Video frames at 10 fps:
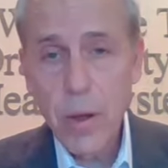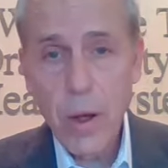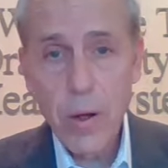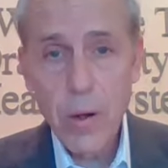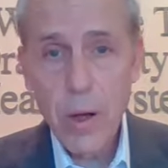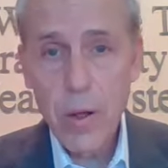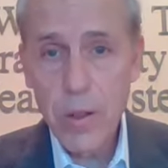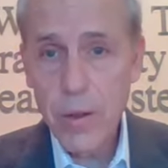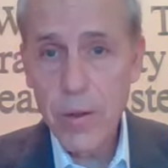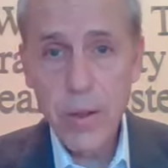all
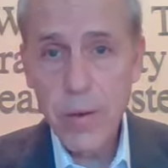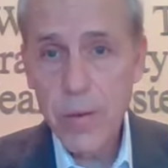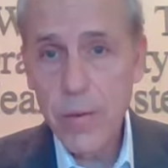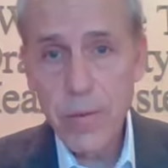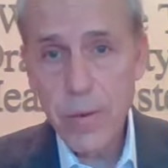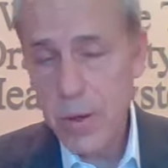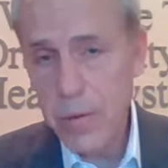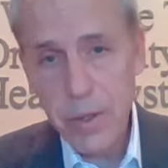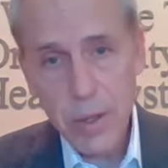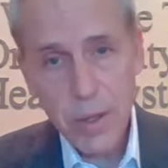of
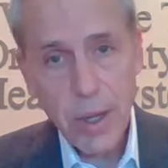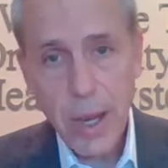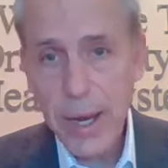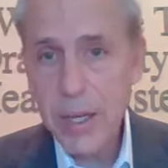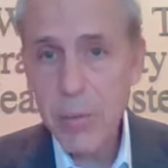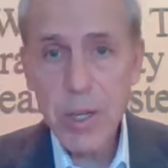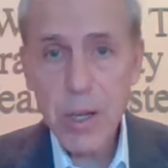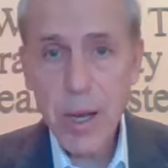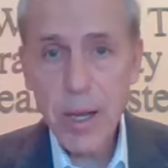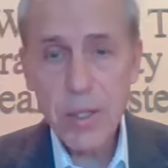the
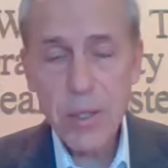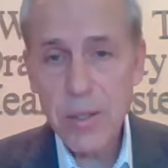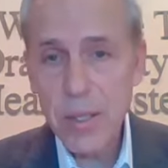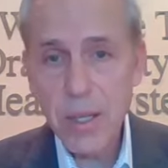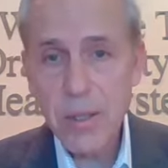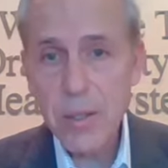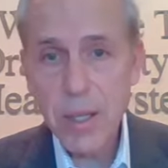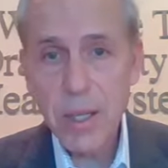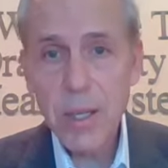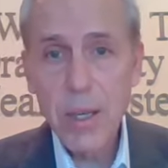IDPH and CDC.